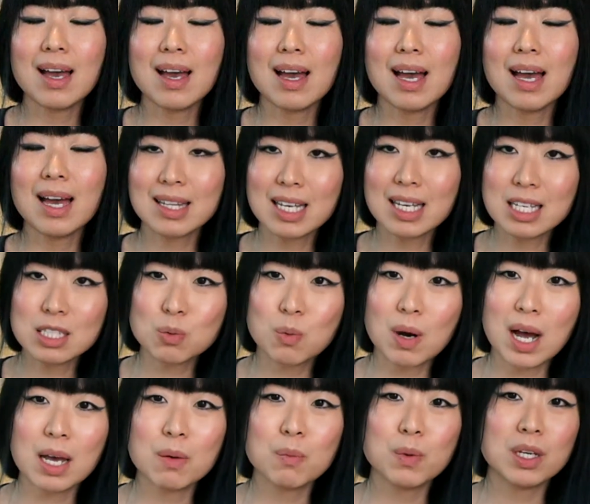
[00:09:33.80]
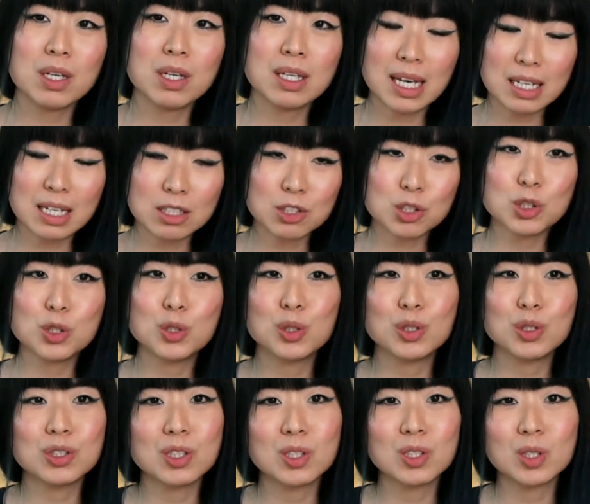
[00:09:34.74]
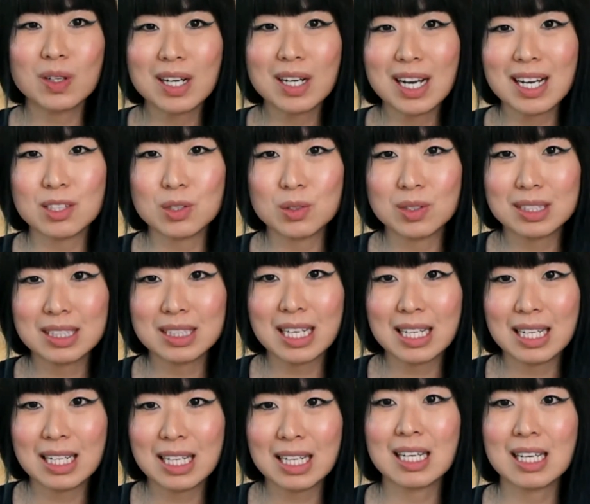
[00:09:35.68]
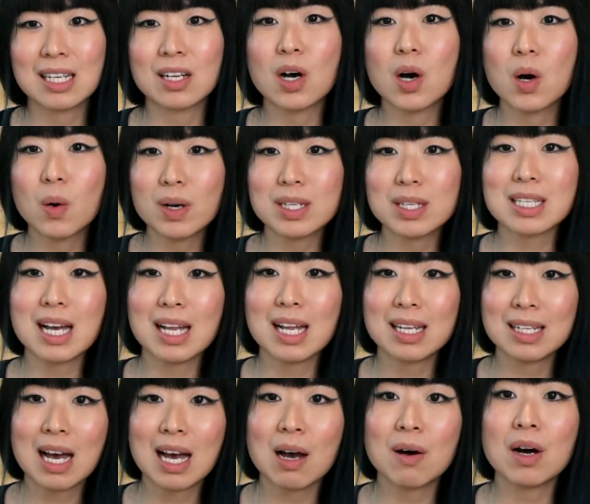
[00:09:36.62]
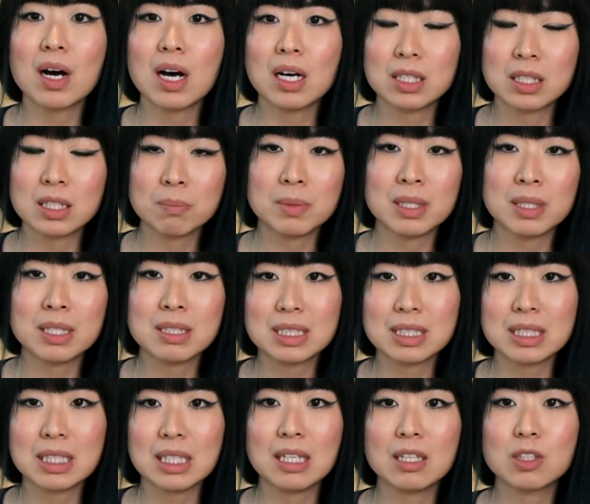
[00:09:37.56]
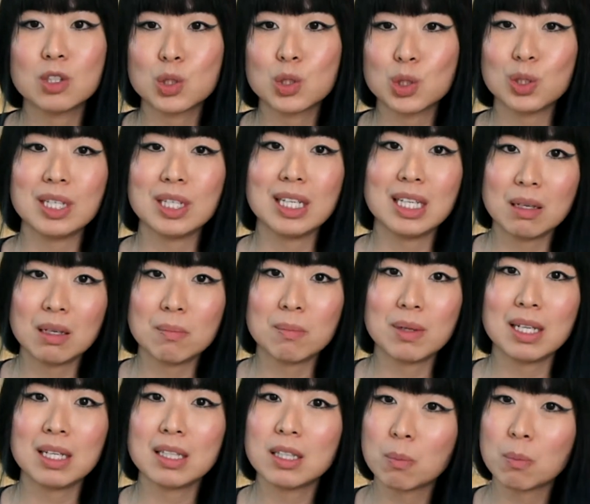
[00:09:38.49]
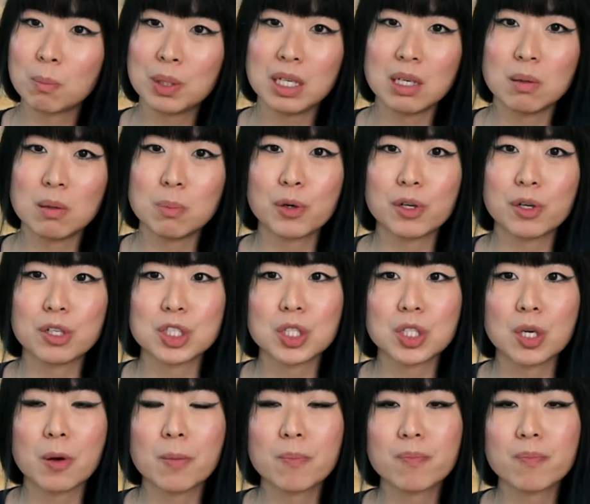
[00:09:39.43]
And that's why we like to use the no unknown technique and always allow anonymity to eliminate the peer pressure.